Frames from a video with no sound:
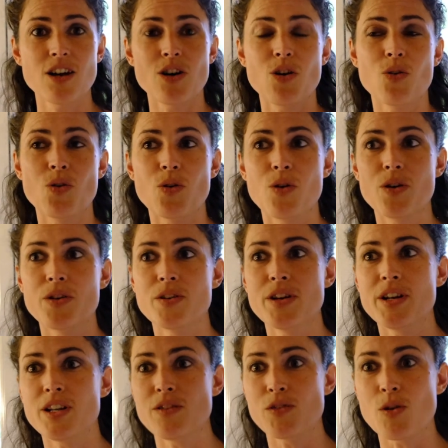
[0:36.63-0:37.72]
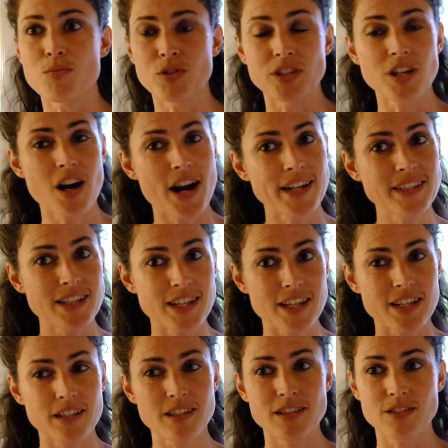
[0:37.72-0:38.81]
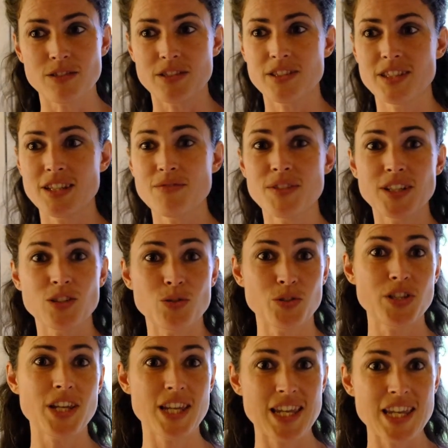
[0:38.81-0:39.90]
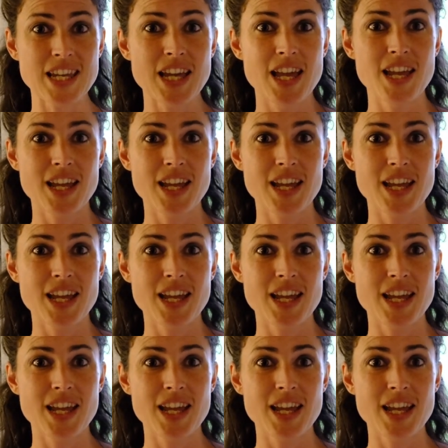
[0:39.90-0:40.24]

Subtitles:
or you've got bronchitis or there's difficulty